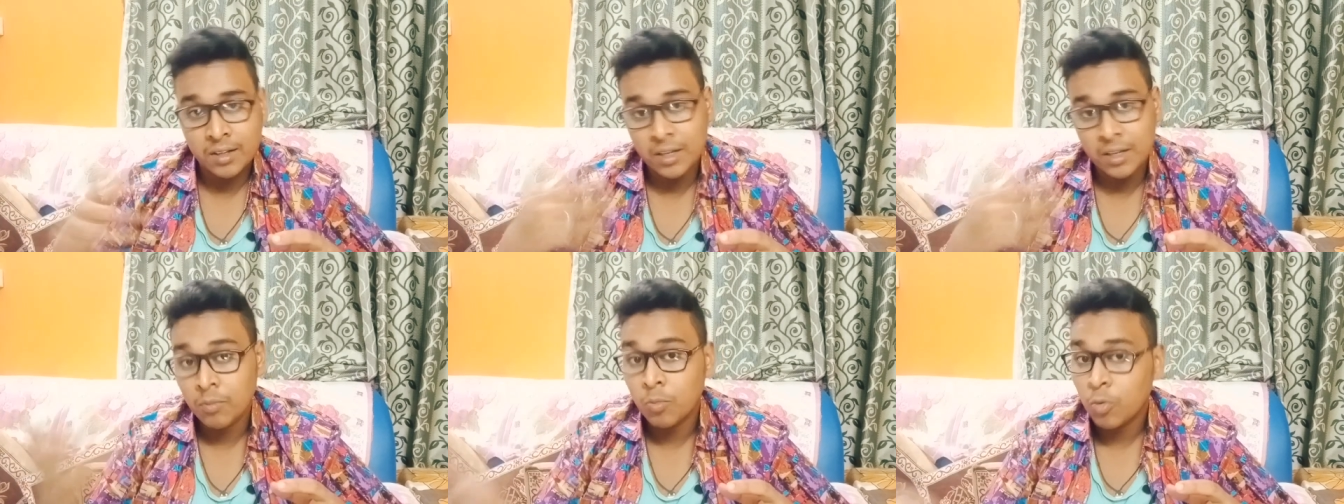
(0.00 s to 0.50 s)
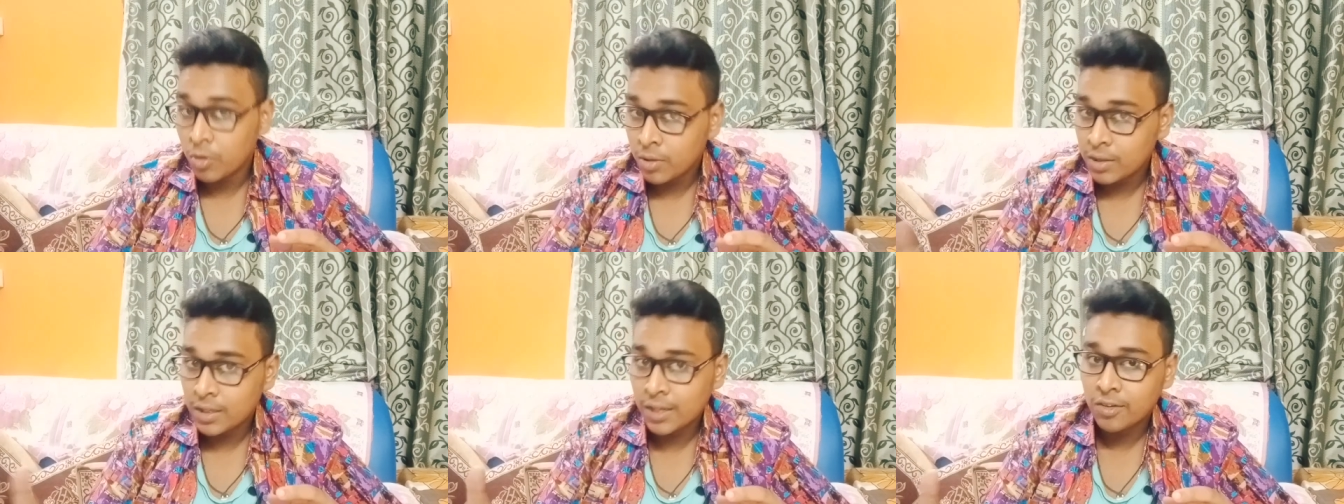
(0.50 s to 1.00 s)
There are more
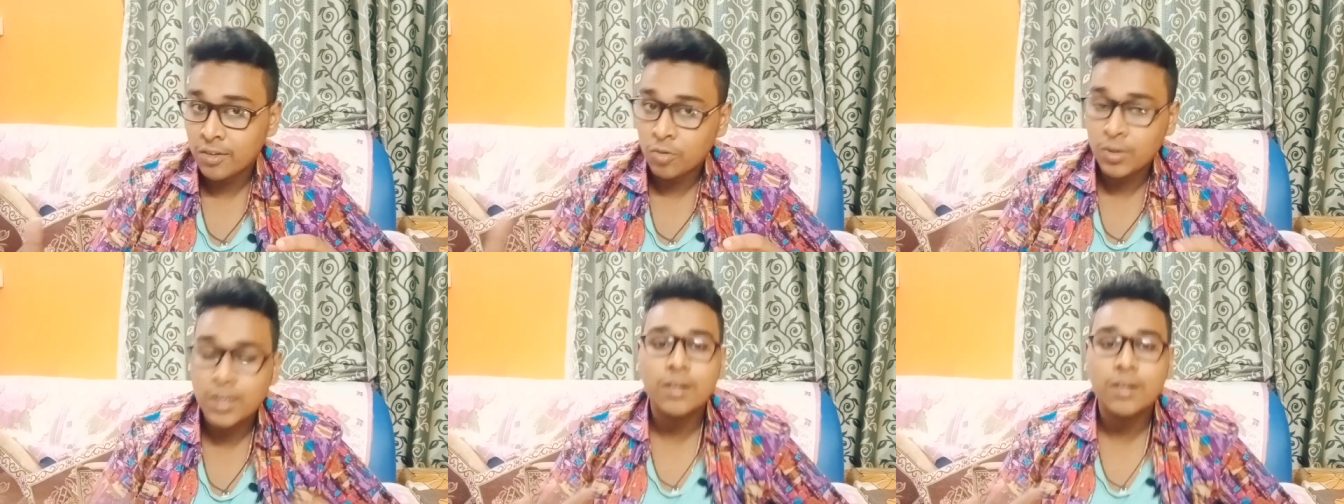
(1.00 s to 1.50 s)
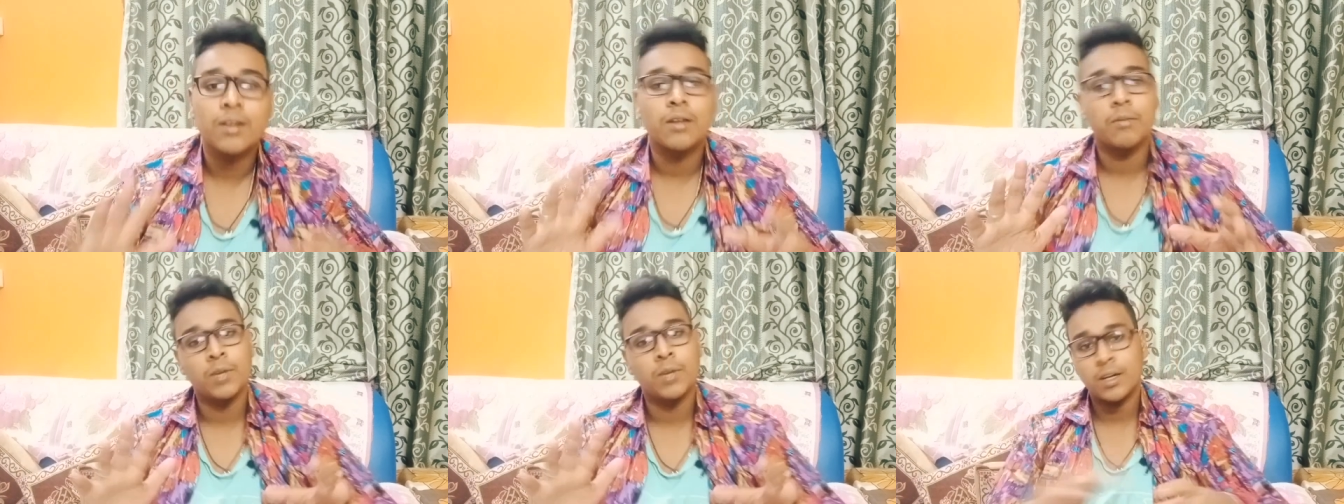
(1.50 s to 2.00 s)
things to it,
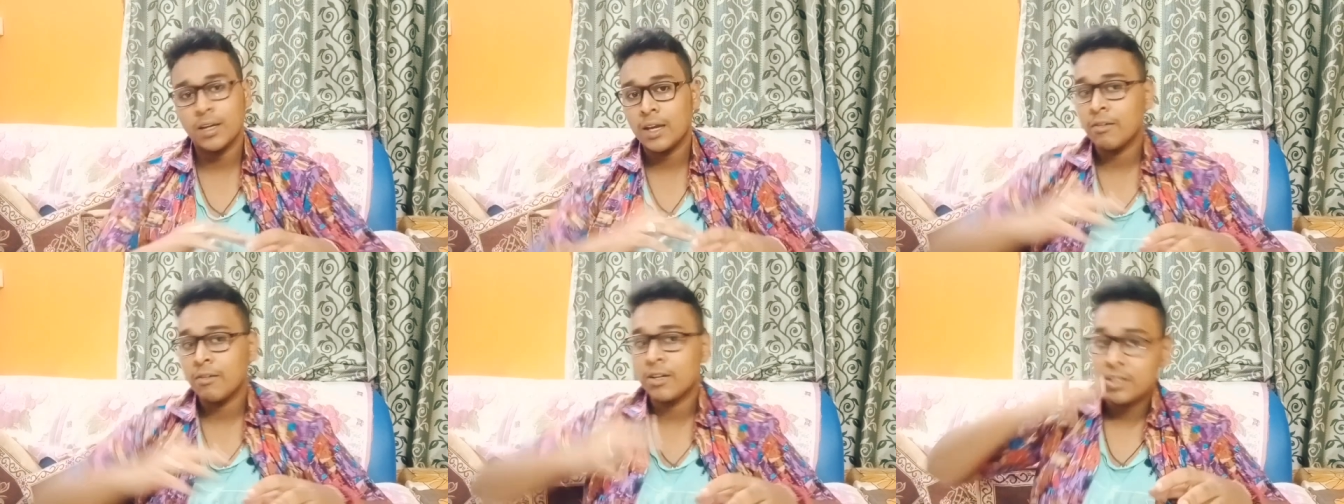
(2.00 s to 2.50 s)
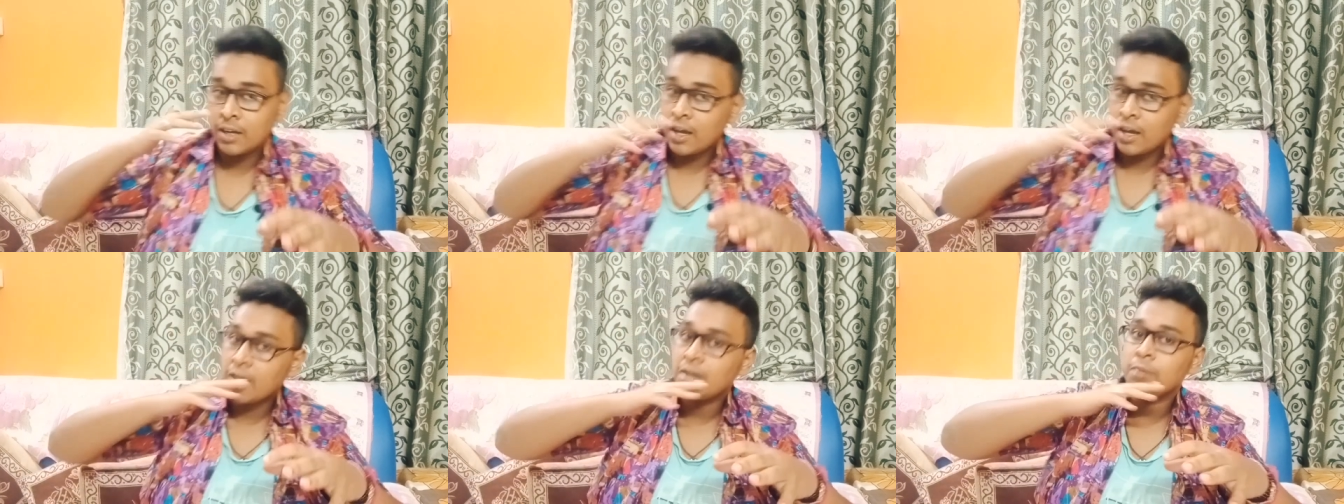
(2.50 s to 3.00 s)
but I